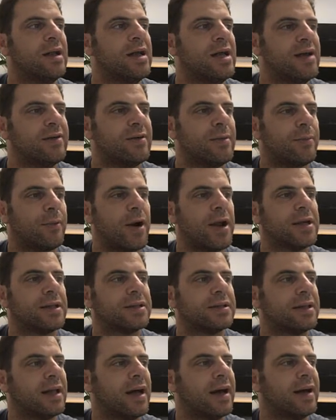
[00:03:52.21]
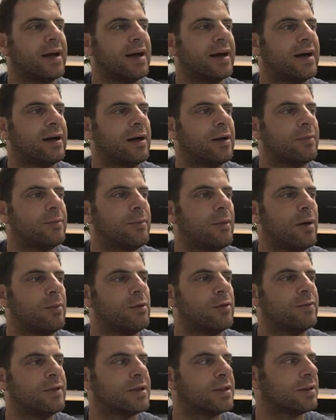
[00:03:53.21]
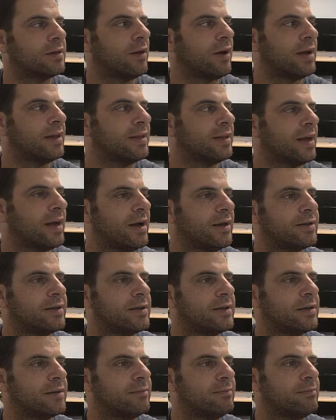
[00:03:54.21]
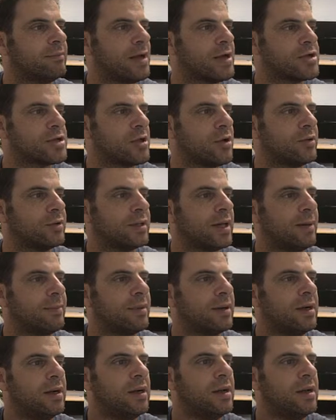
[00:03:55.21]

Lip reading: If it breaks, I'll move this line down to match those up.